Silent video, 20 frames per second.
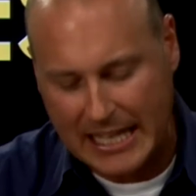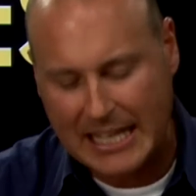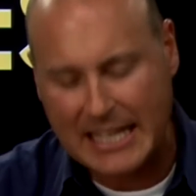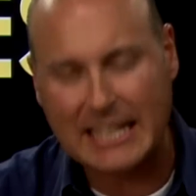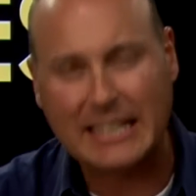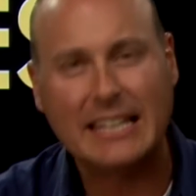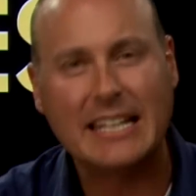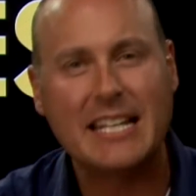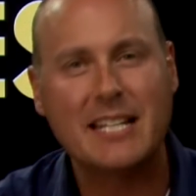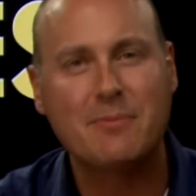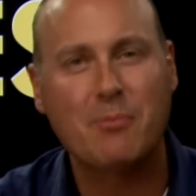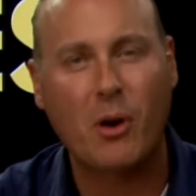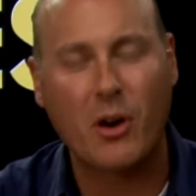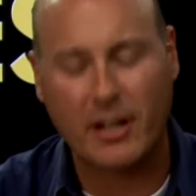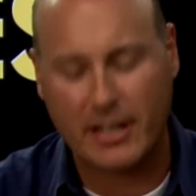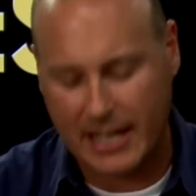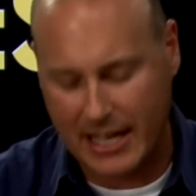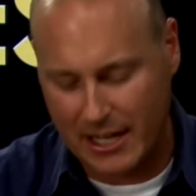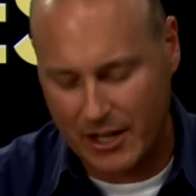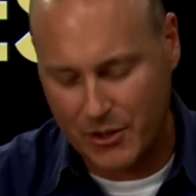He leads
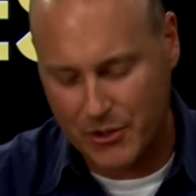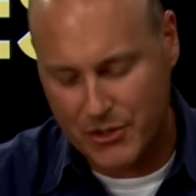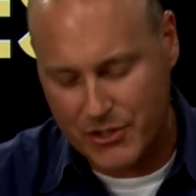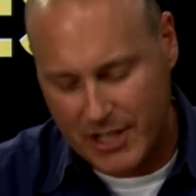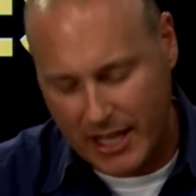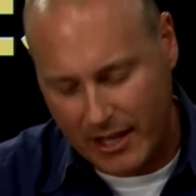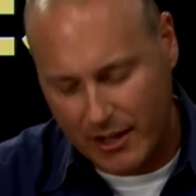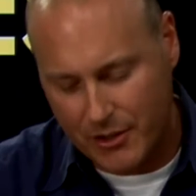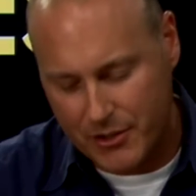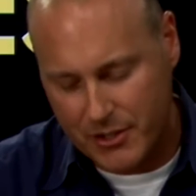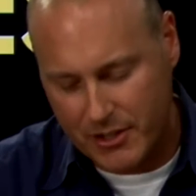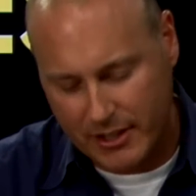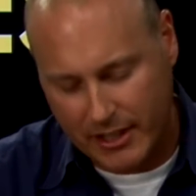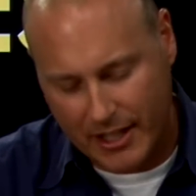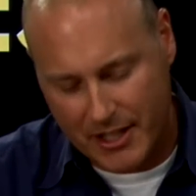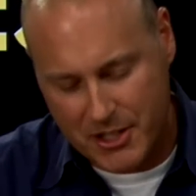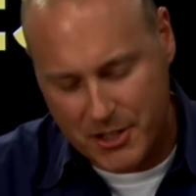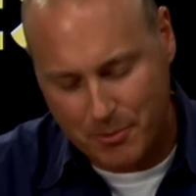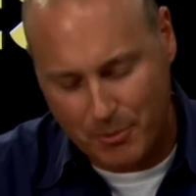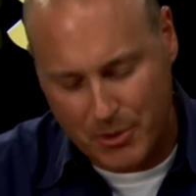Marketo's sales and
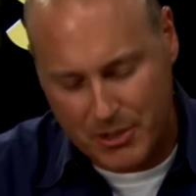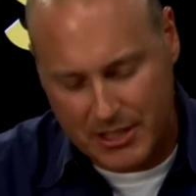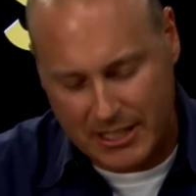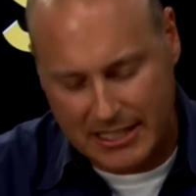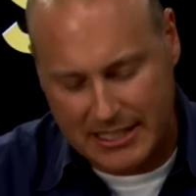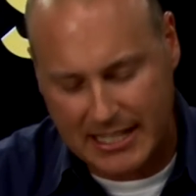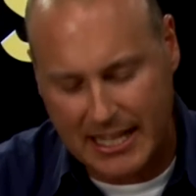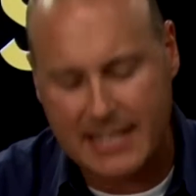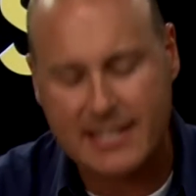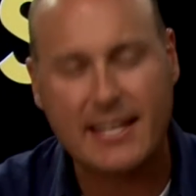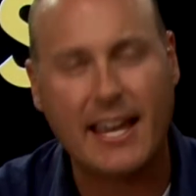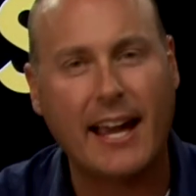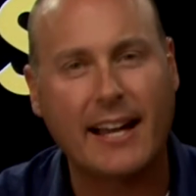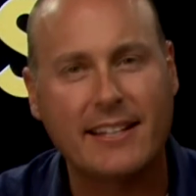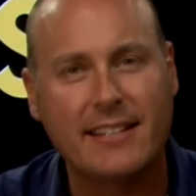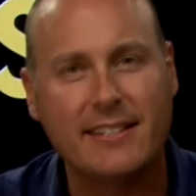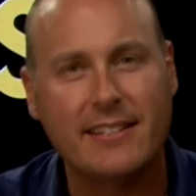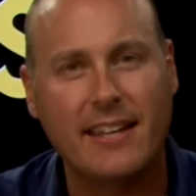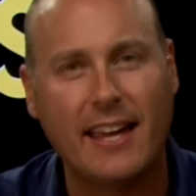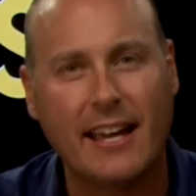customer success
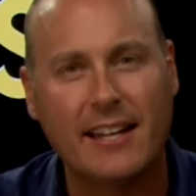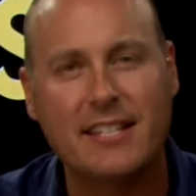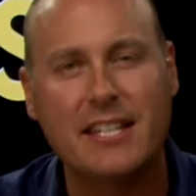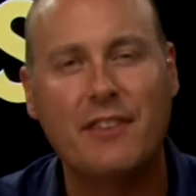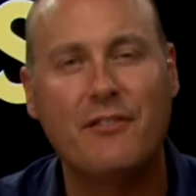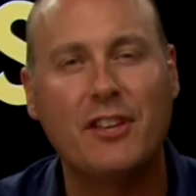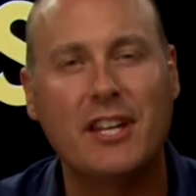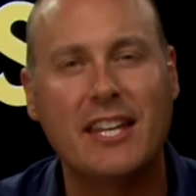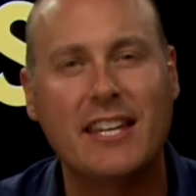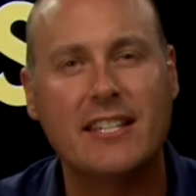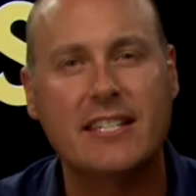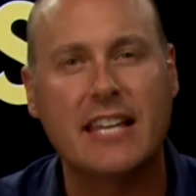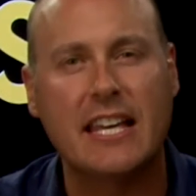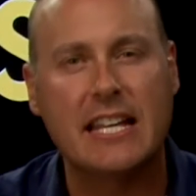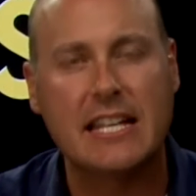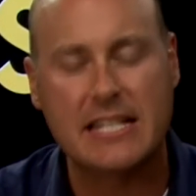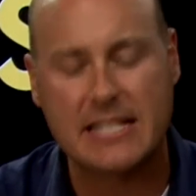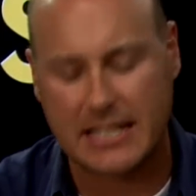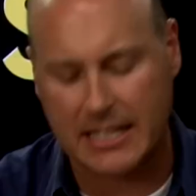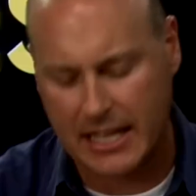act- activities
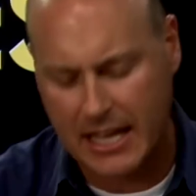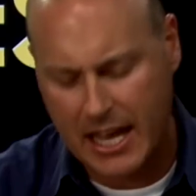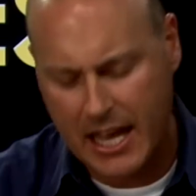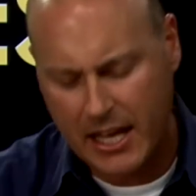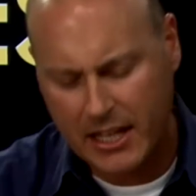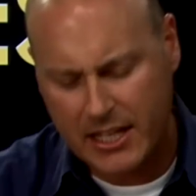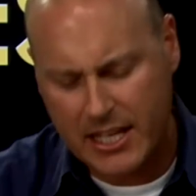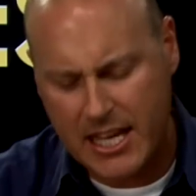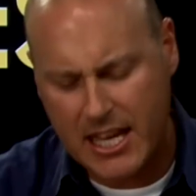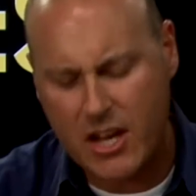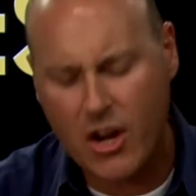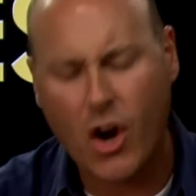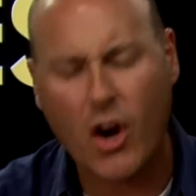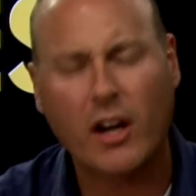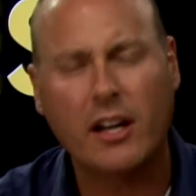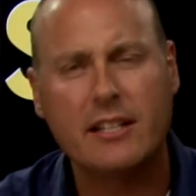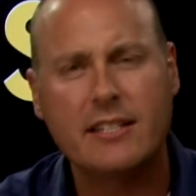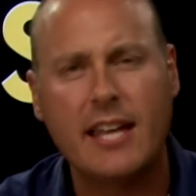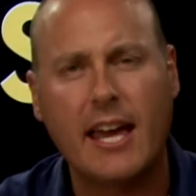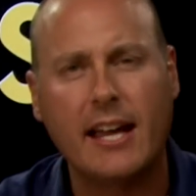and is a key
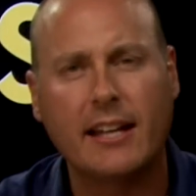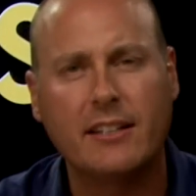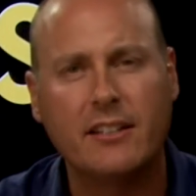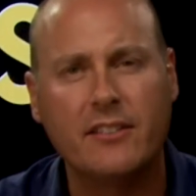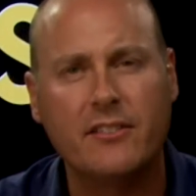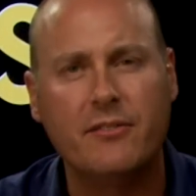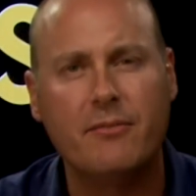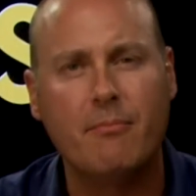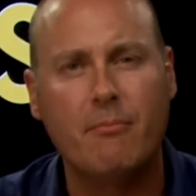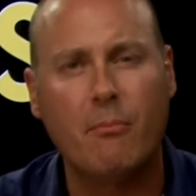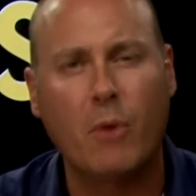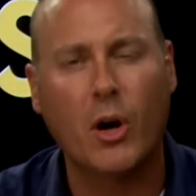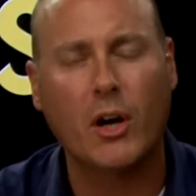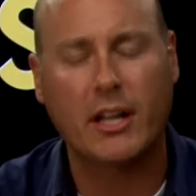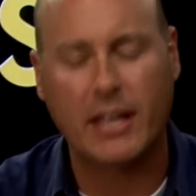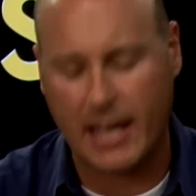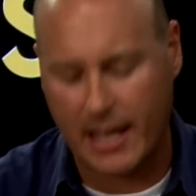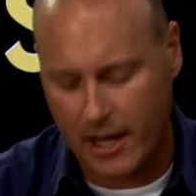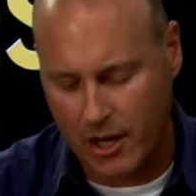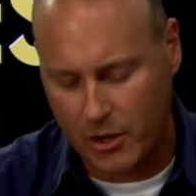architect of
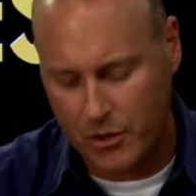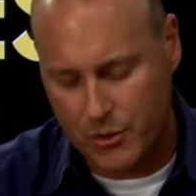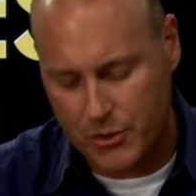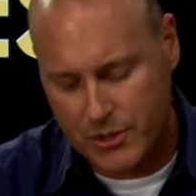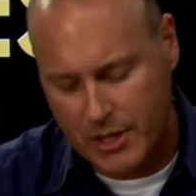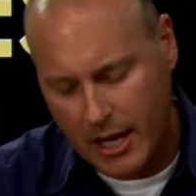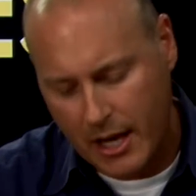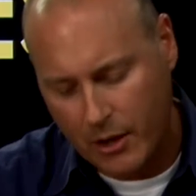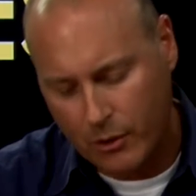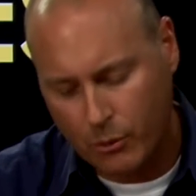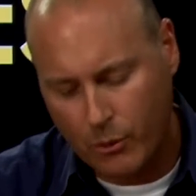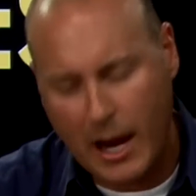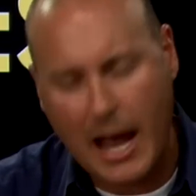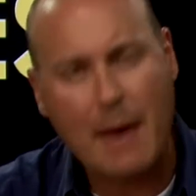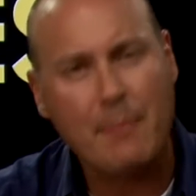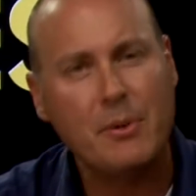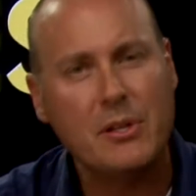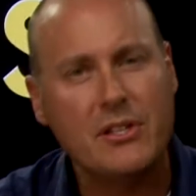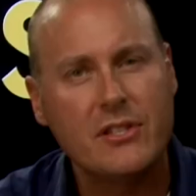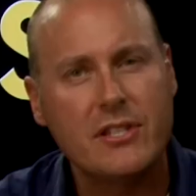Marketo's
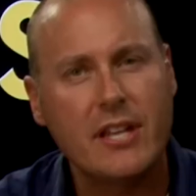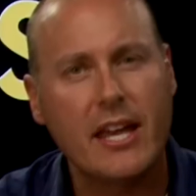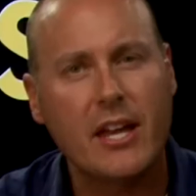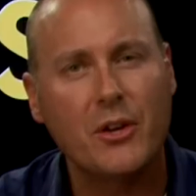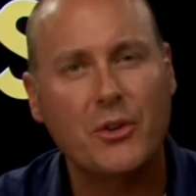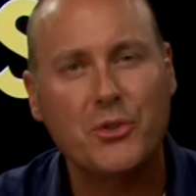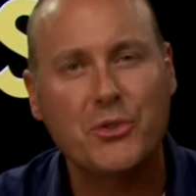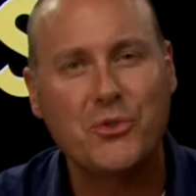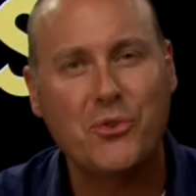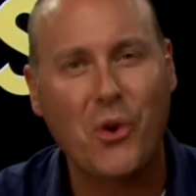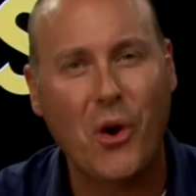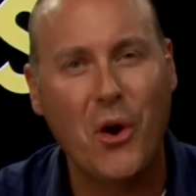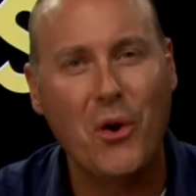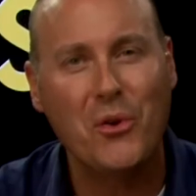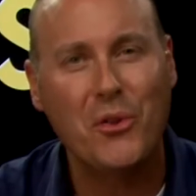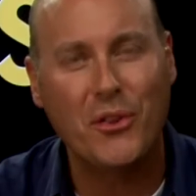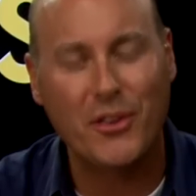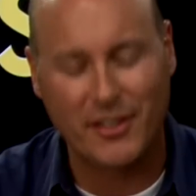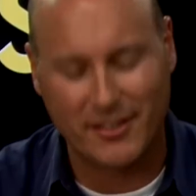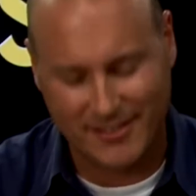rapid sales
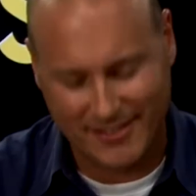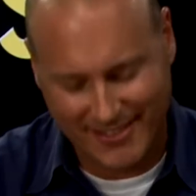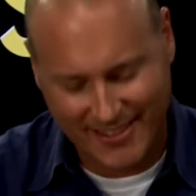growth.